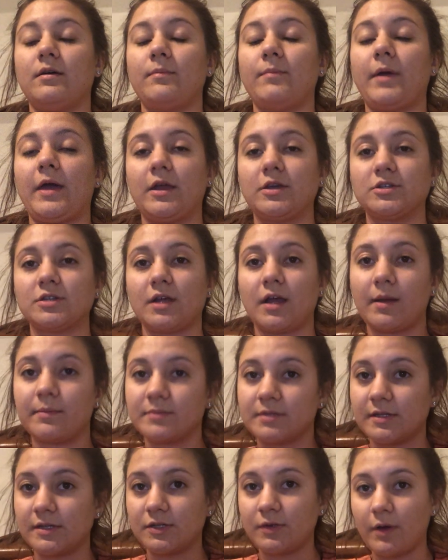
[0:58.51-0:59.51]
patient
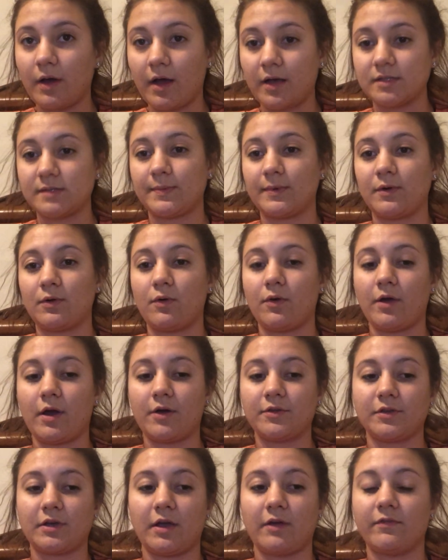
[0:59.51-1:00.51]
comes into a hospital or
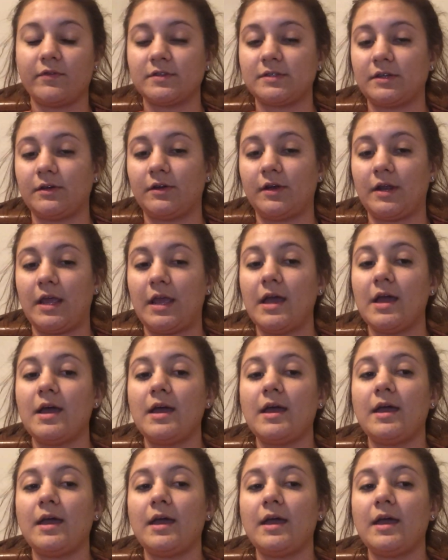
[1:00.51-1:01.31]
healthcare facility